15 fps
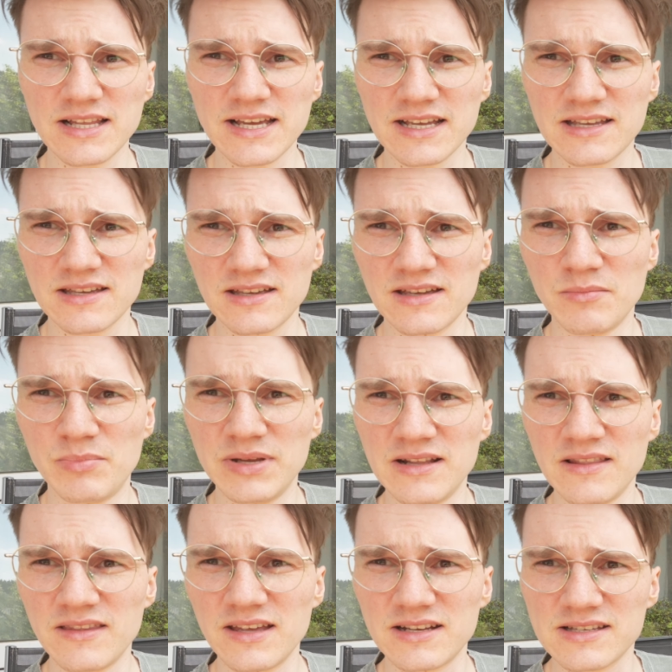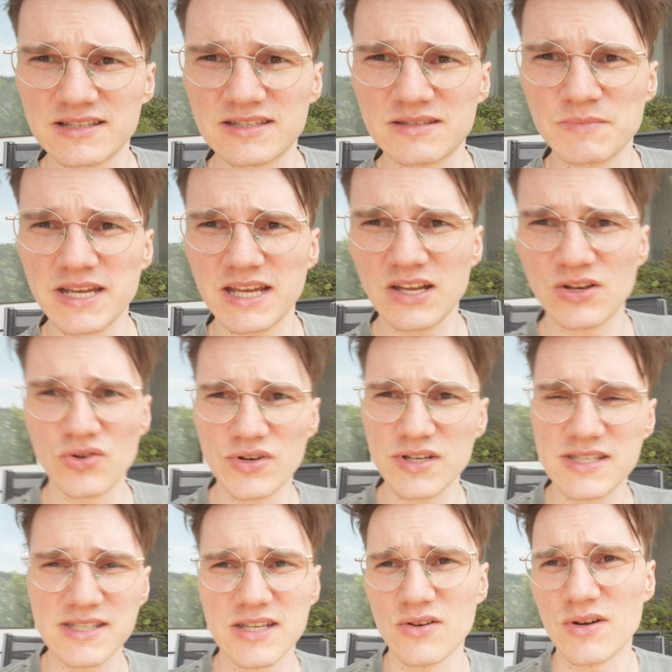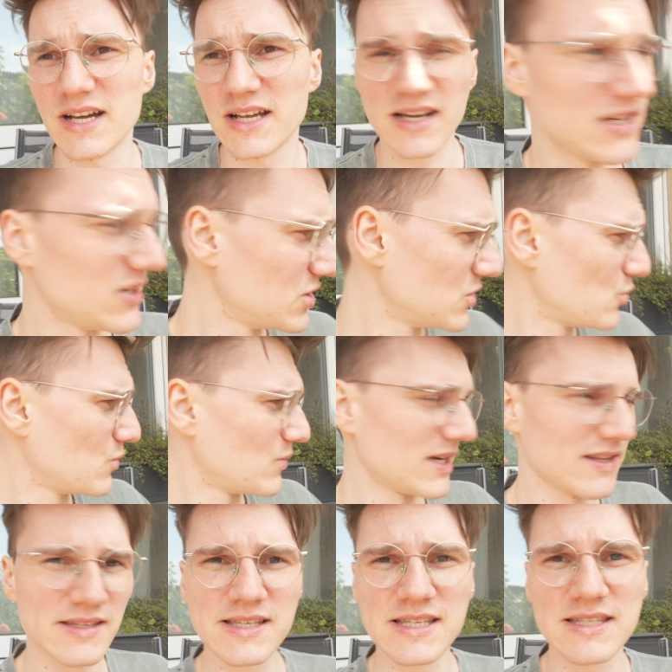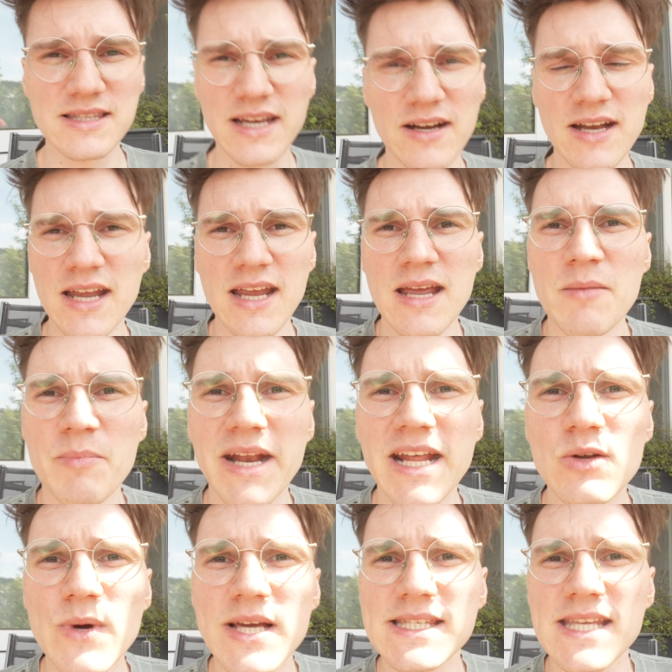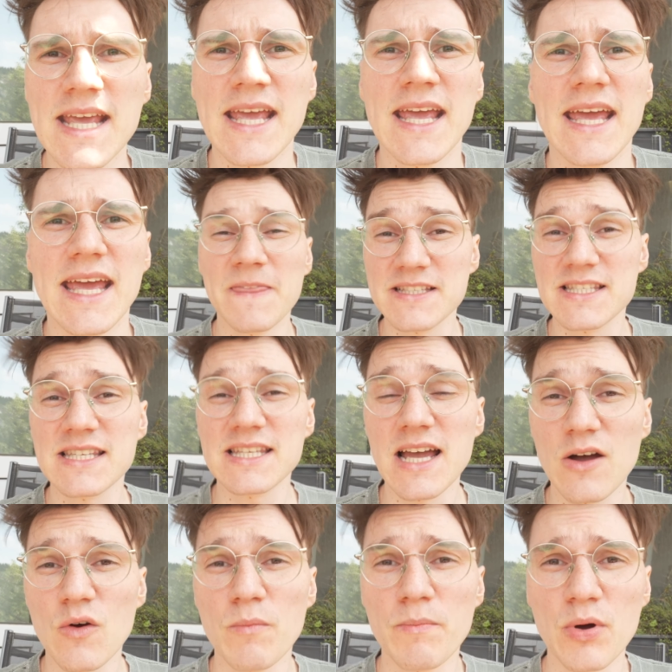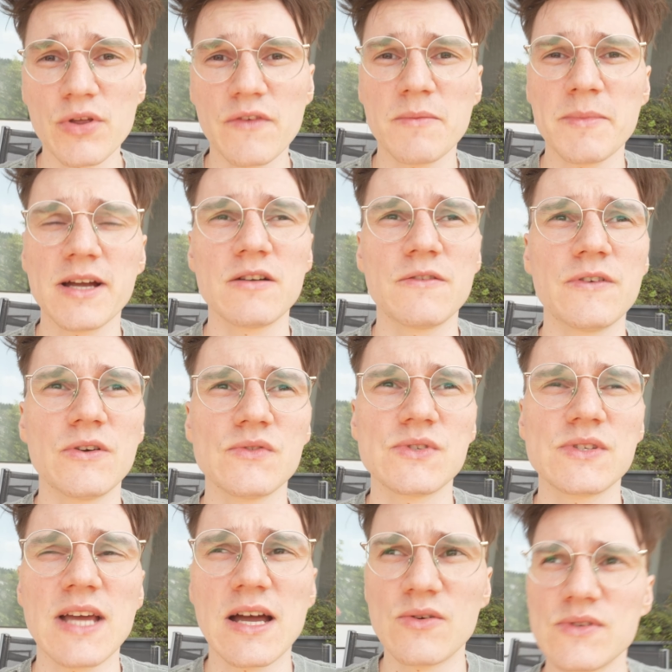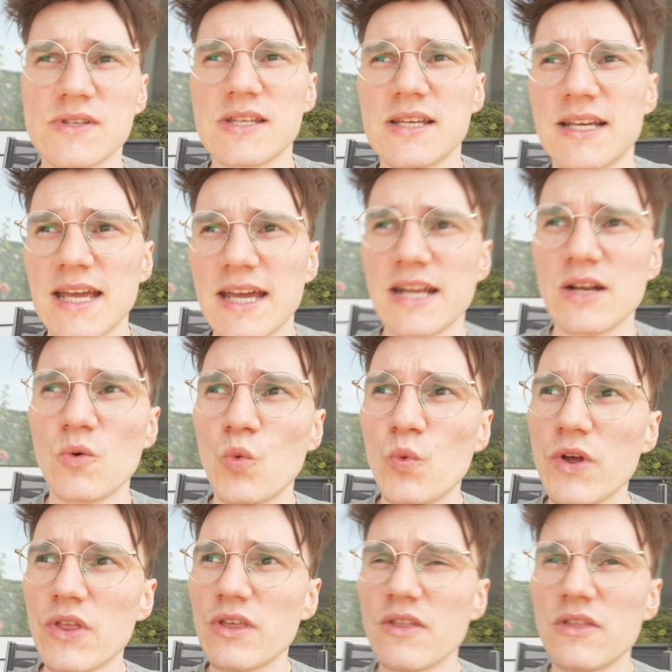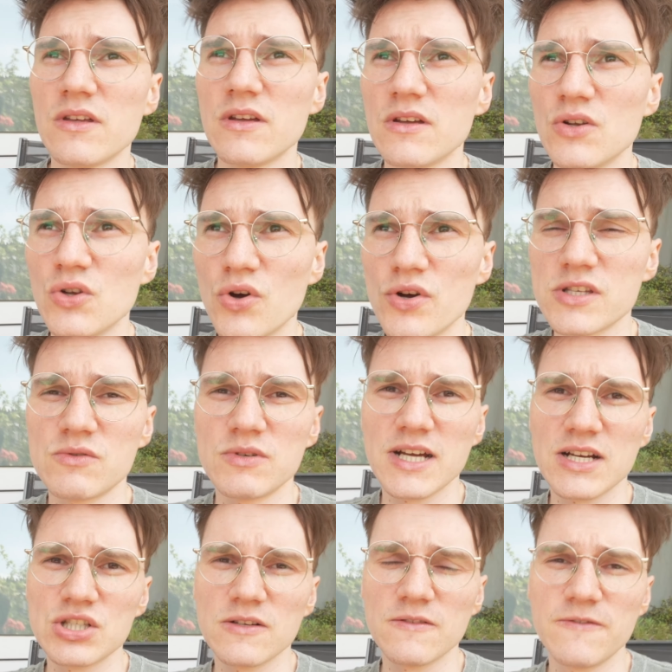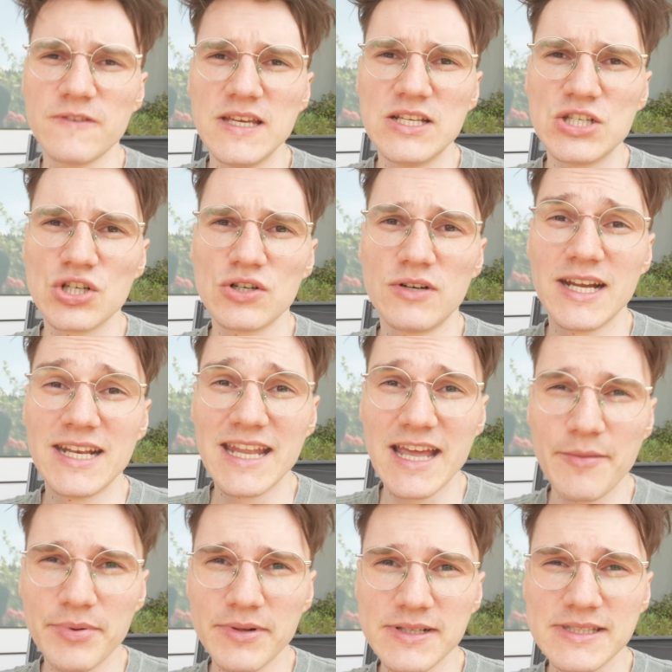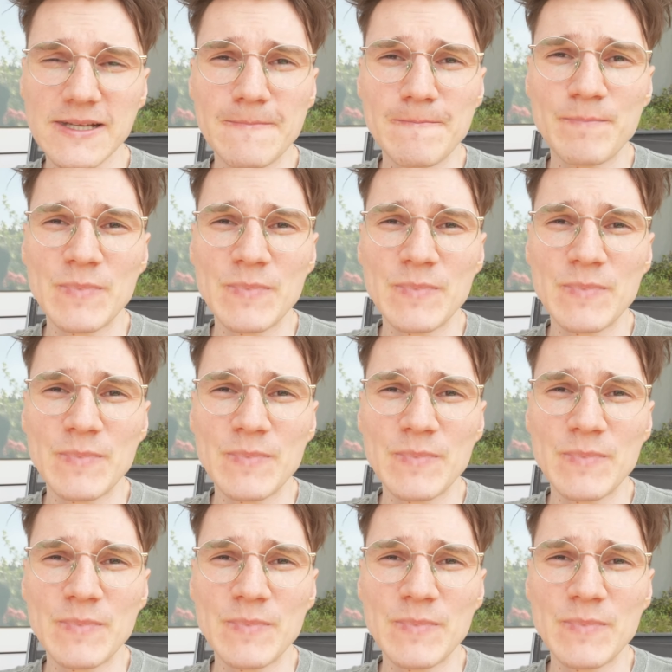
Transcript: like a bin that is making noise, so I don't know why this is there. But anyways, this is how both of the microphones sounds, again, with the noise reduction feature enabled.